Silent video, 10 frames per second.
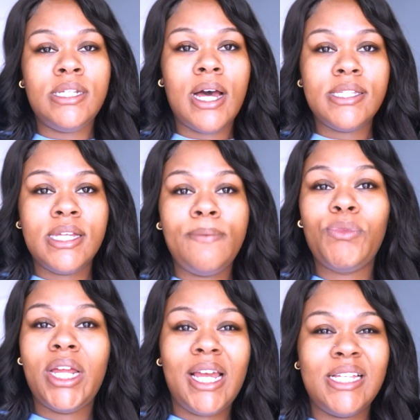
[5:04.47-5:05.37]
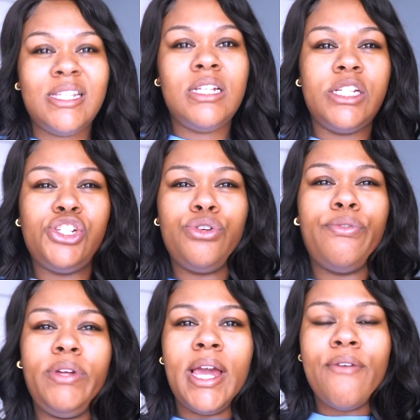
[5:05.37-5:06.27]
does it. It is an additional
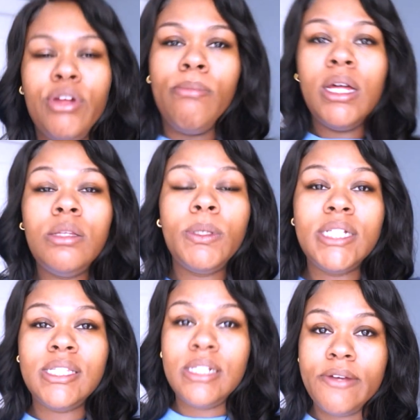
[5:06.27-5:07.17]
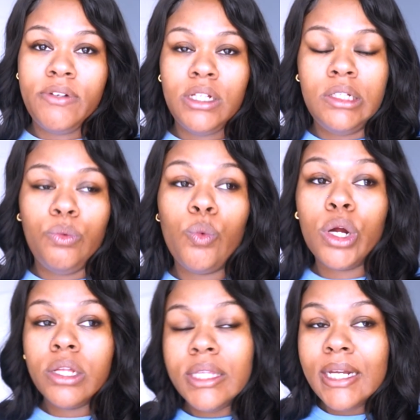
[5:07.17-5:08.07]
fee every month, but it's definitely
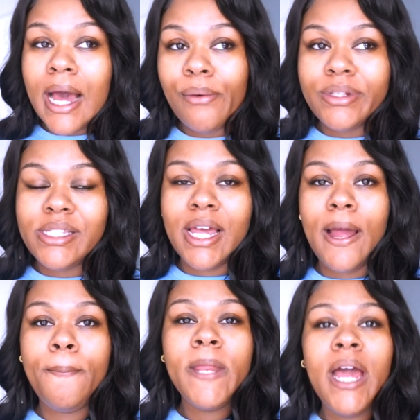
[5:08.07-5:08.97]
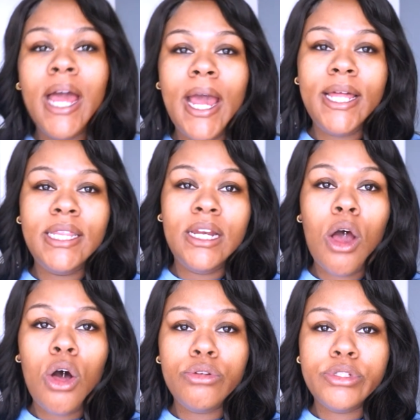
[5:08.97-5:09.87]
worth it, I would say. And
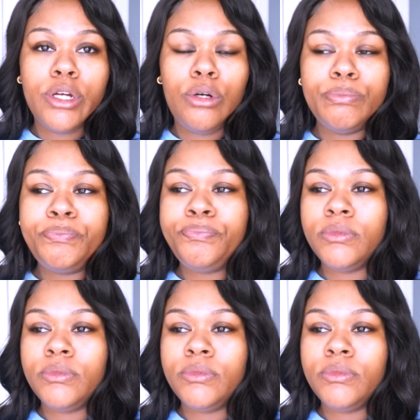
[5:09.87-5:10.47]
then also,